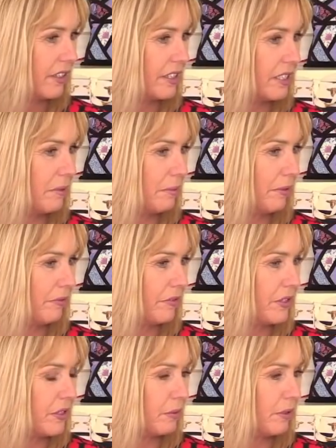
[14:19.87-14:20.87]
Trying to make my
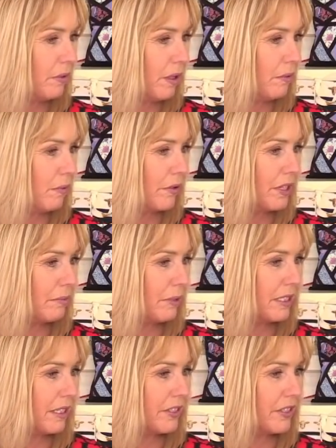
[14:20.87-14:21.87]
first quilt while watching
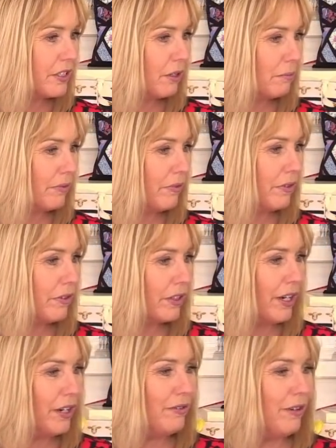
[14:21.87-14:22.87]
might have to stop before
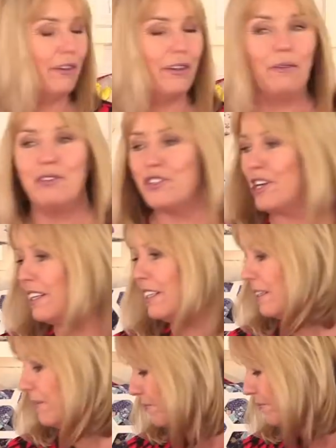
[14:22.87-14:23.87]
I go wrong. Oh,
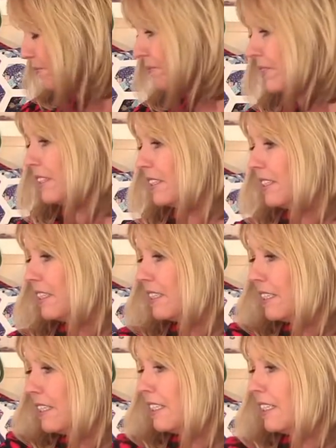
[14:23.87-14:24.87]
Shelley.
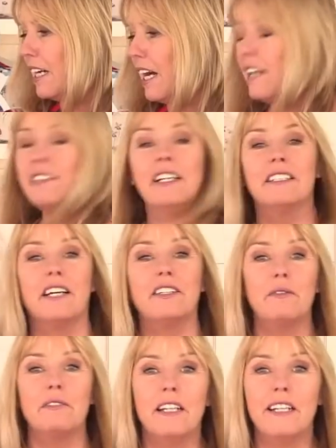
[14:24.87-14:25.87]
I
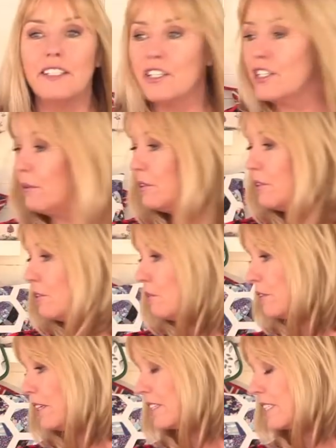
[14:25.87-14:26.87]
know what it's like to sew and
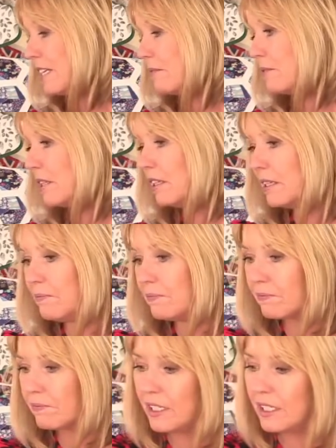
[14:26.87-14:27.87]
talk at the same
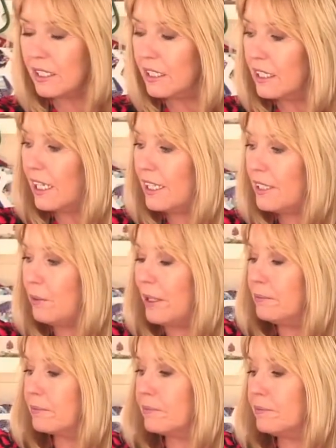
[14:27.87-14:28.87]
time.
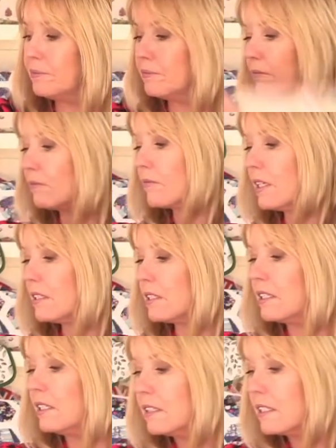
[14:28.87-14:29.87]
Anyway,
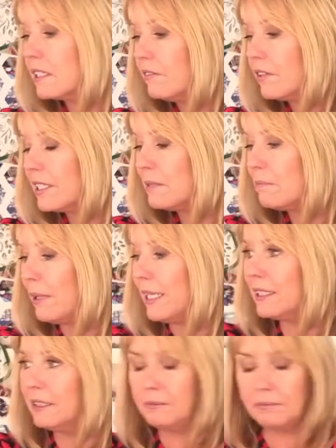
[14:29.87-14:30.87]
so let's have a look at this
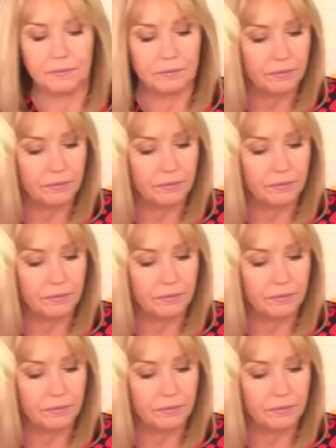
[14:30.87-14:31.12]
bag.